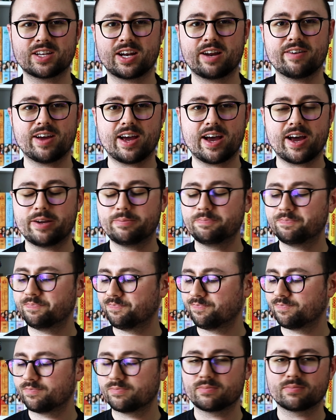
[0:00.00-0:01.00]
that I've had,
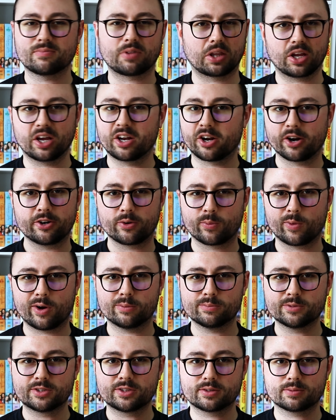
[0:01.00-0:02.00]
it
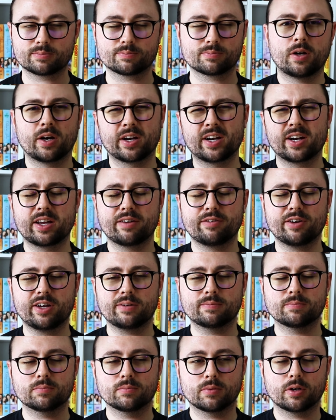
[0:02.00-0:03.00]
underwhelms. I'm gonna give
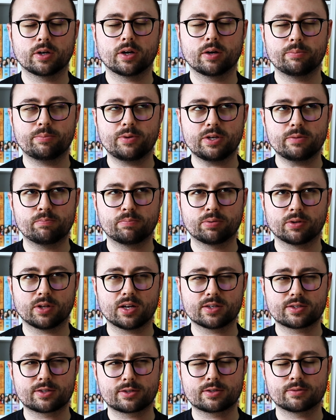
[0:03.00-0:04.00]
it a B+,
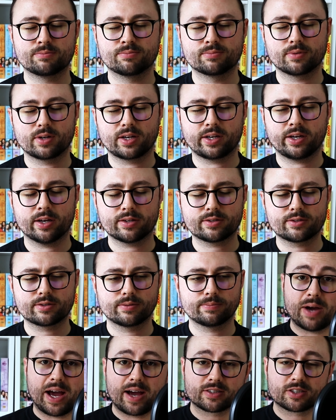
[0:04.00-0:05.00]
I guess.
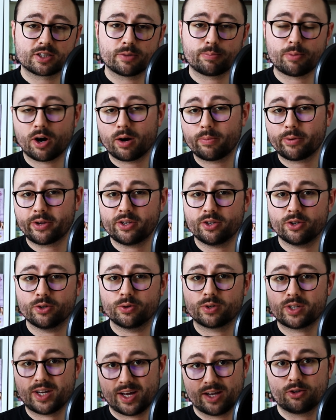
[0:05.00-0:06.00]
Back to
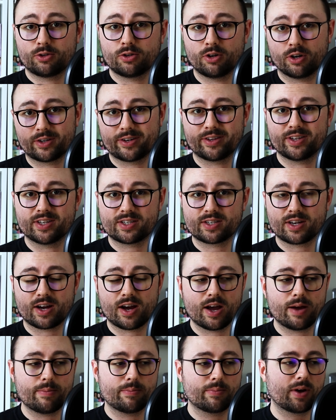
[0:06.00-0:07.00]
barbecue, kettle cooked this
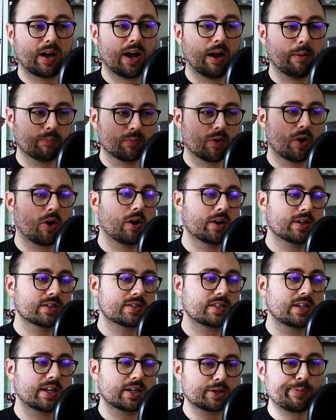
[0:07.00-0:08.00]
time. I'm
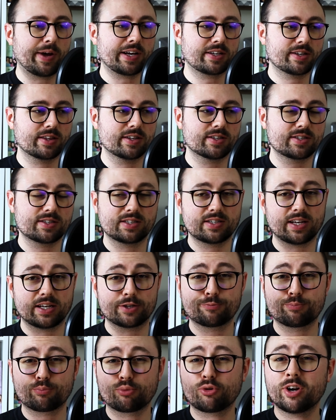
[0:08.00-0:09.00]
honestly expecting this to
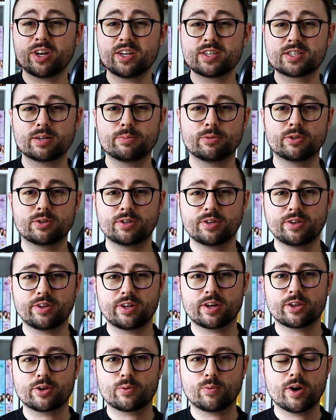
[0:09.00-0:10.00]
taste pretty similar to
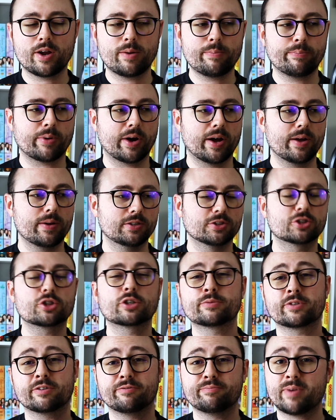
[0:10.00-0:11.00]
the other one, but in
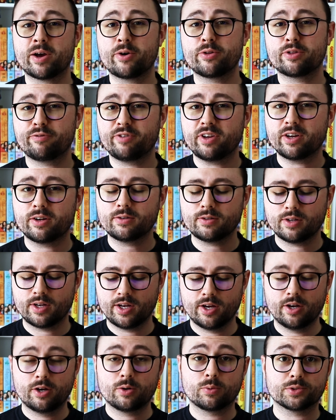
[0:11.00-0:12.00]
terms of
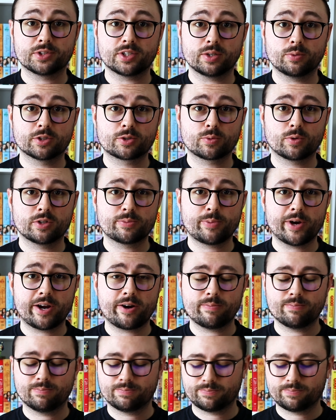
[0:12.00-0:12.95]
mouthfeel, we'll see which one's better.